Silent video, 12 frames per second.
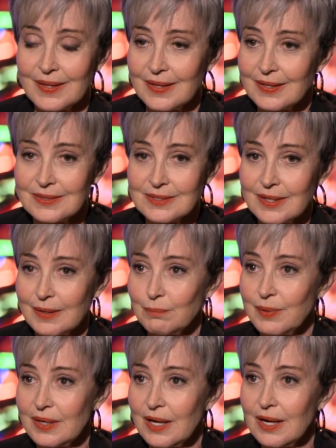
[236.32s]
it's like
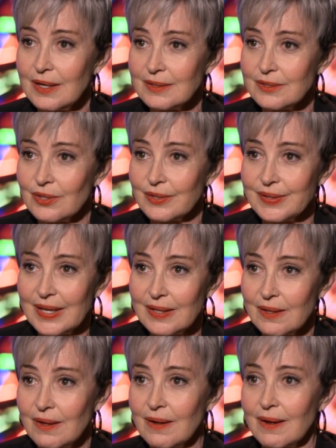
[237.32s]
being hugged all day
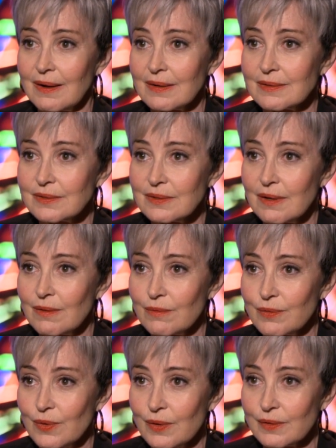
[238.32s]
long. So,
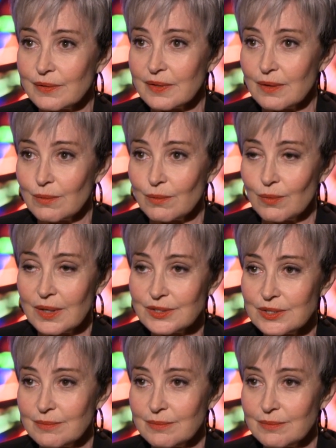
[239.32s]
of course, they'll watch